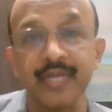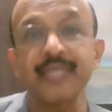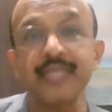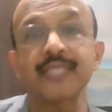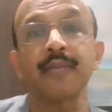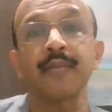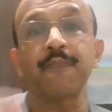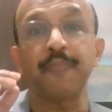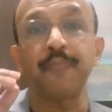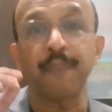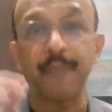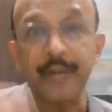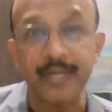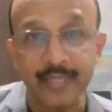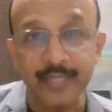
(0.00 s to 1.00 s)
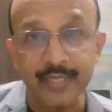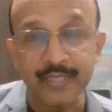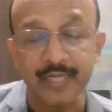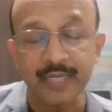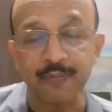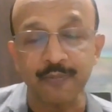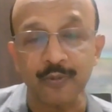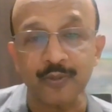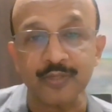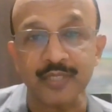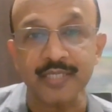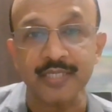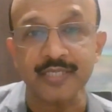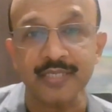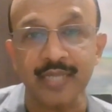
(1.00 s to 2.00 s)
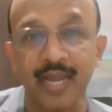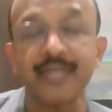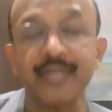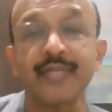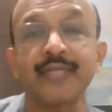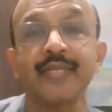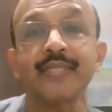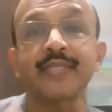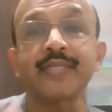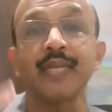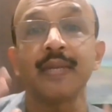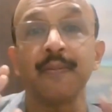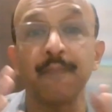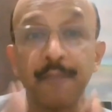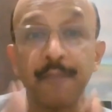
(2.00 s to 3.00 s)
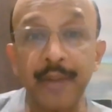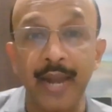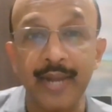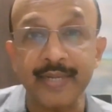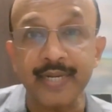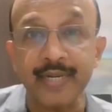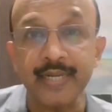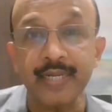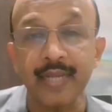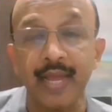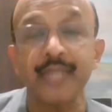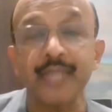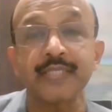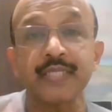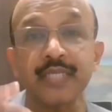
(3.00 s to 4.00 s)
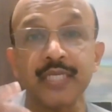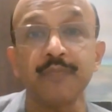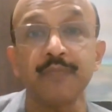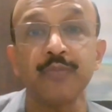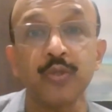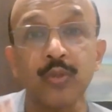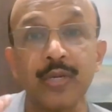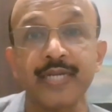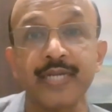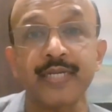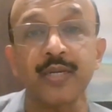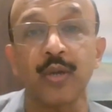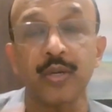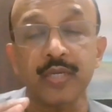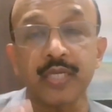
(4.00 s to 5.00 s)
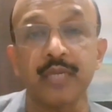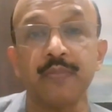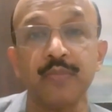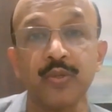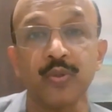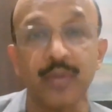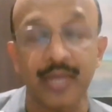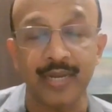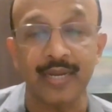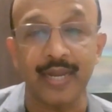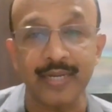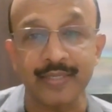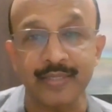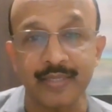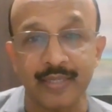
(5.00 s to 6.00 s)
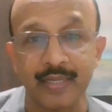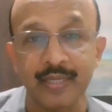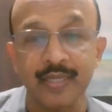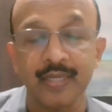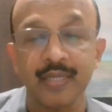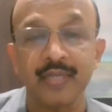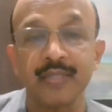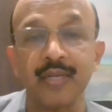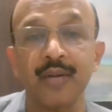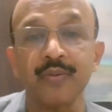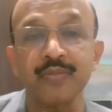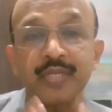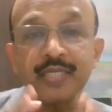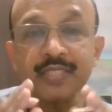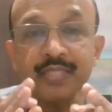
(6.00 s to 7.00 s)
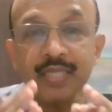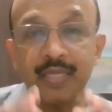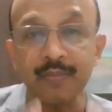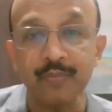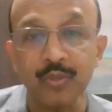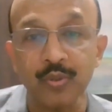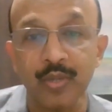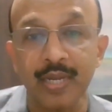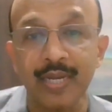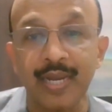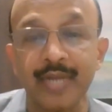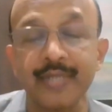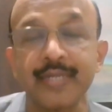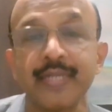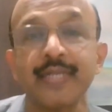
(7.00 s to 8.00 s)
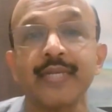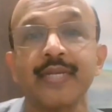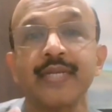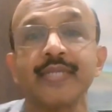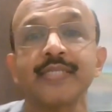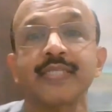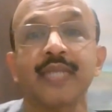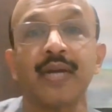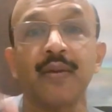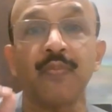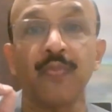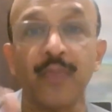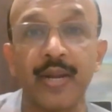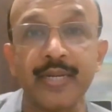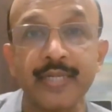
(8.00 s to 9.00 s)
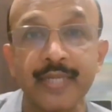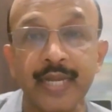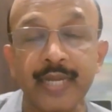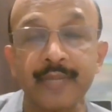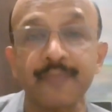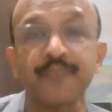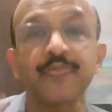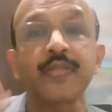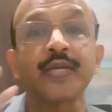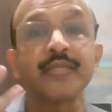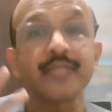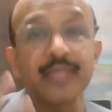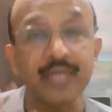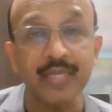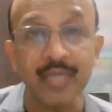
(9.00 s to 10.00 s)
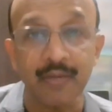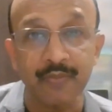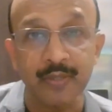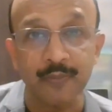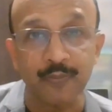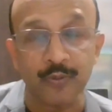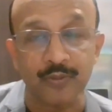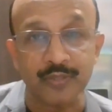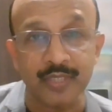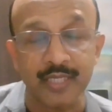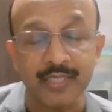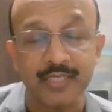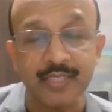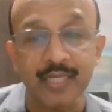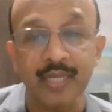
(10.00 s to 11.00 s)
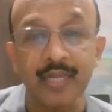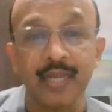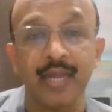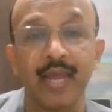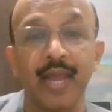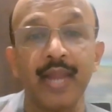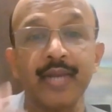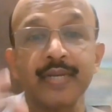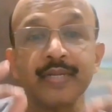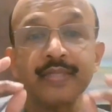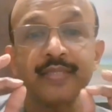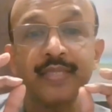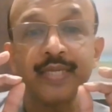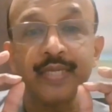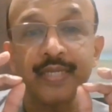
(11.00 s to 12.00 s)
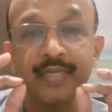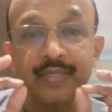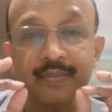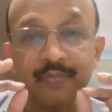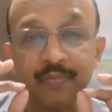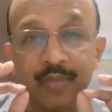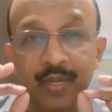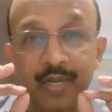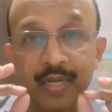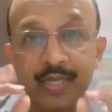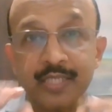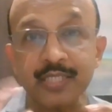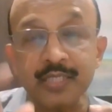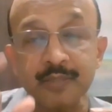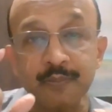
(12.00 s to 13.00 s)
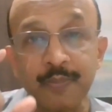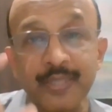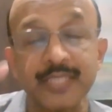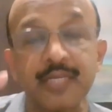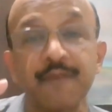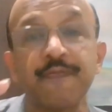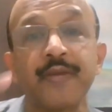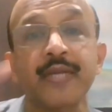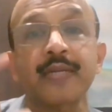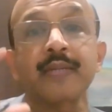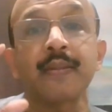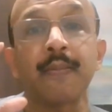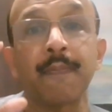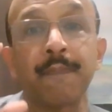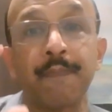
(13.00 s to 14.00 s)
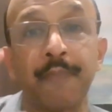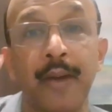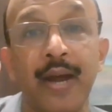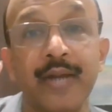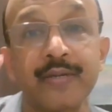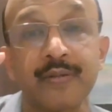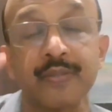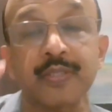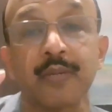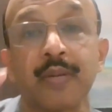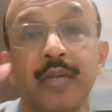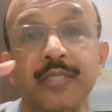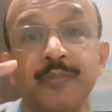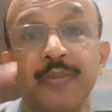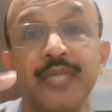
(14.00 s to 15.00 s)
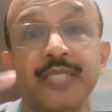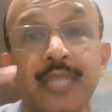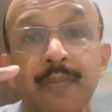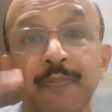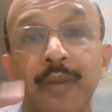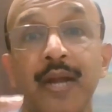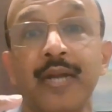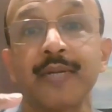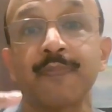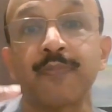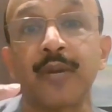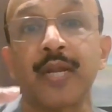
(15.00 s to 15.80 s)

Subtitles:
It's a patented process and it is branded as ImmuLIT or ImmuLIT. Now, this ImmuLIT is a one-time 3-hour process, and the specific part, special part